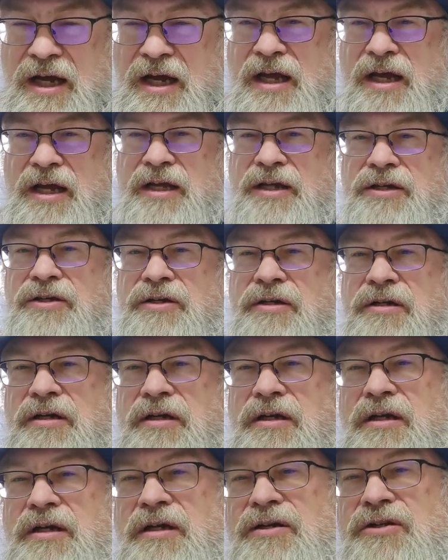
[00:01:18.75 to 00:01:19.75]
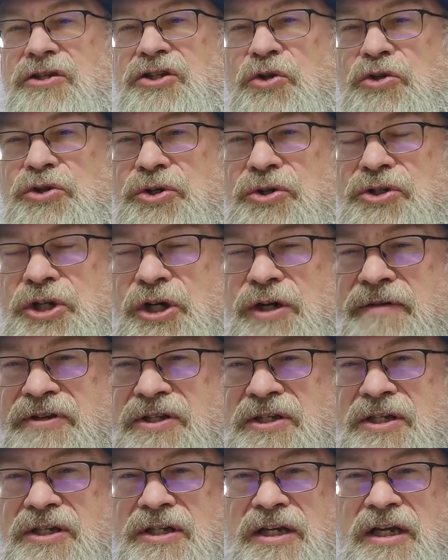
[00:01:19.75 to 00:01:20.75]
and social
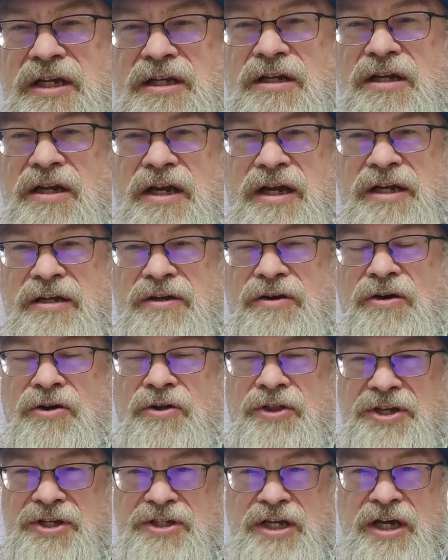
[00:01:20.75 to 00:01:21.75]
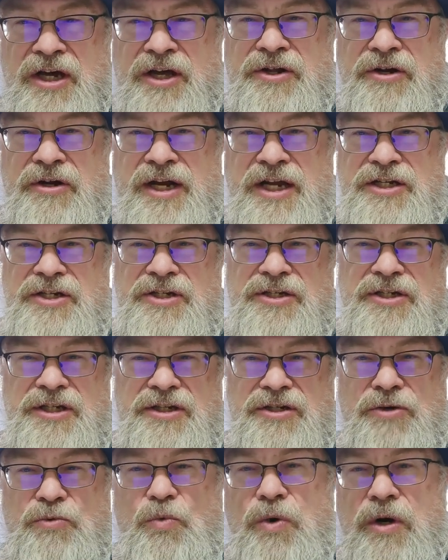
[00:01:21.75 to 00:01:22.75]
services and, and all these other
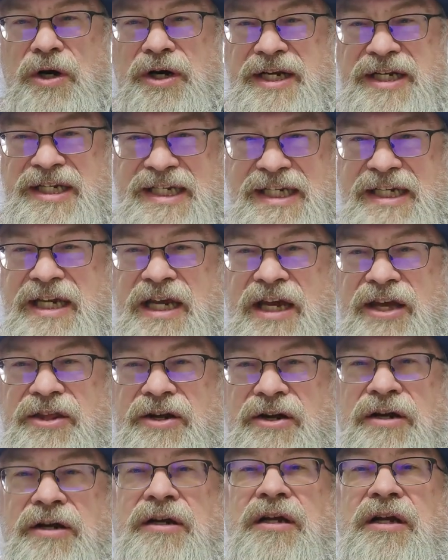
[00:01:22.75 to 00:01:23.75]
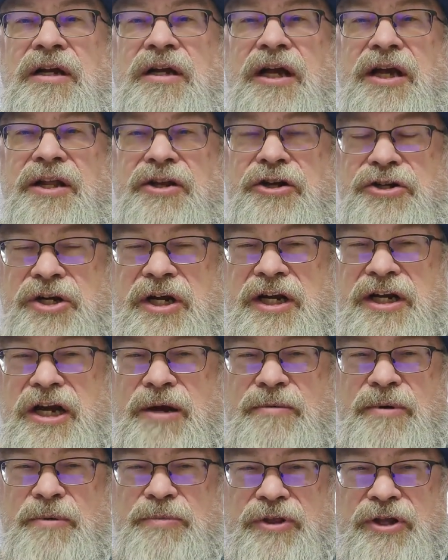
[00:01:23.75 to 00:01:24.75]
agencies are working together and they're trying to
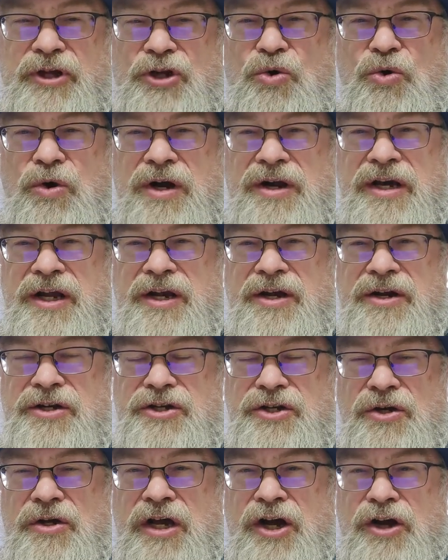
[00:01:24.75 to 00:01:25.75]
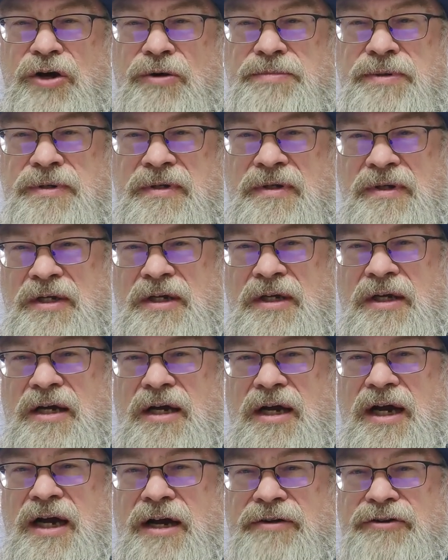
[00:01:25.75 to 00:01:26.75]
come up with a coordinator to help
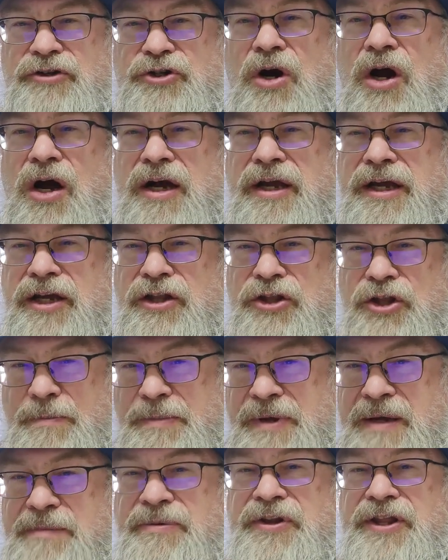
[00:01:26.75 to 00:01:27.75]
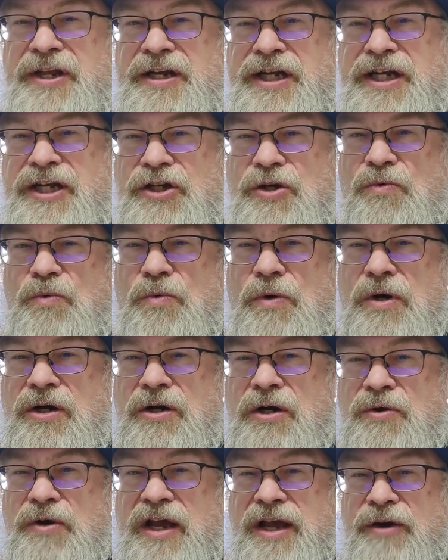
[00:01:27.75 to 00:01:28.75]
uh, draw in the people that need to
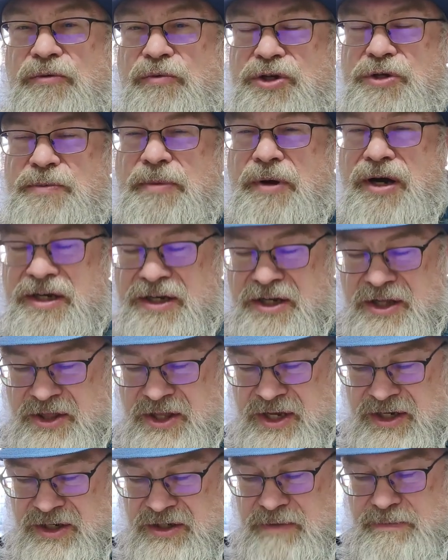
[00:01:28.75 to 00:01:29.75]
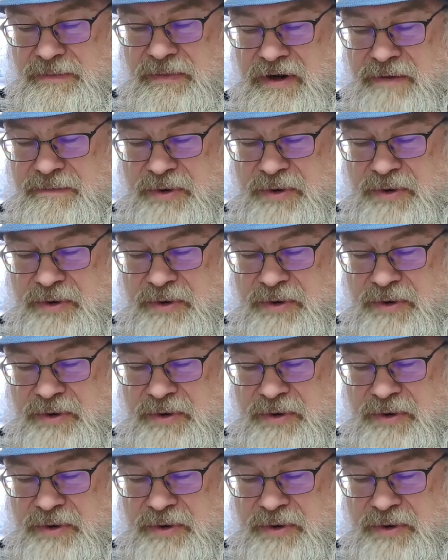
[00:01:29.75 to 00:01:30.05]
work and respond to things